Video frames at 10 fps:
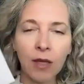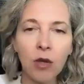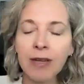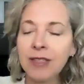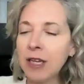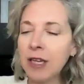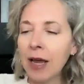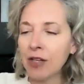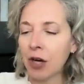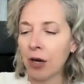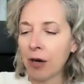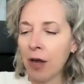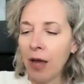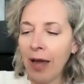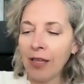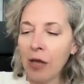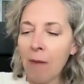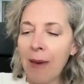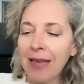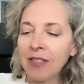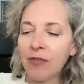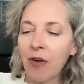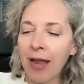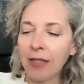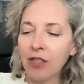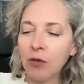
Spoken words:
You're a teenager and your best friend,